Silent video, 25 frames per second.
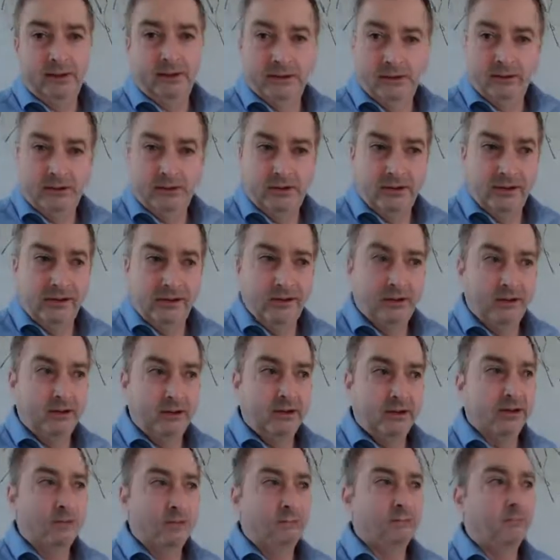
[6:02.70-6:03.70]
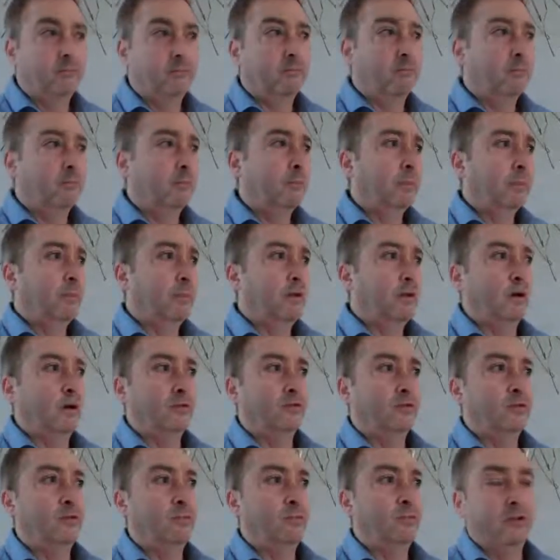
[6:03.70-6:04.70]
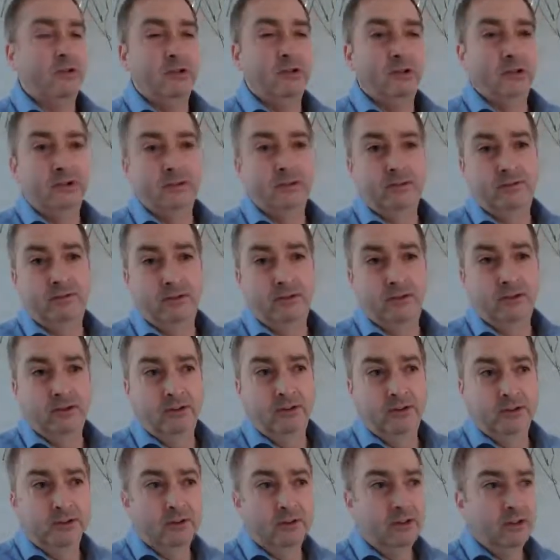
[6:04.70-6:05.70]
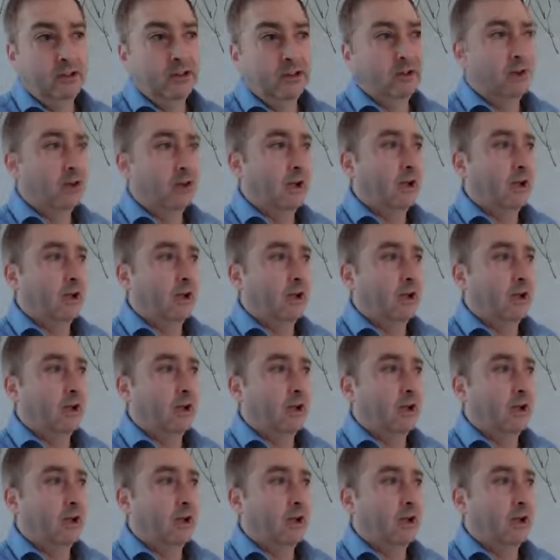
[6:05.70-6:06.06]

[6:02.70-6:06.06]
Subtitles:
in London, Entrepreneurs of London.